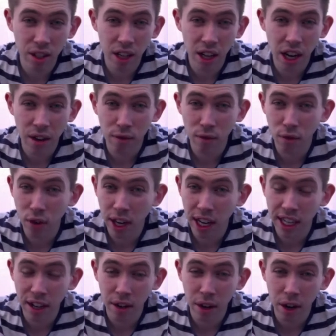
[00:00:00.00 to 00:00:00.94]
I really
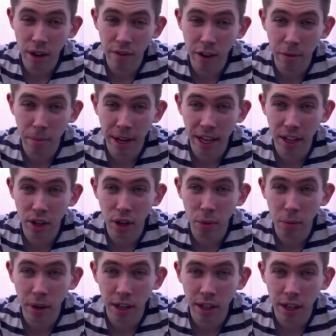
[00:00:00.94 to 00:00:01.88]
don't know if I'd make a new
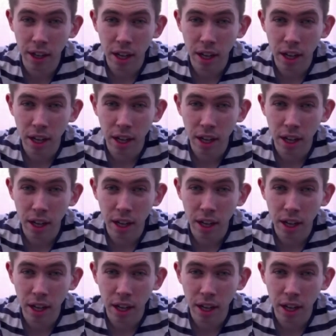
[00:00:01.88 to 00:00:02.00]
one,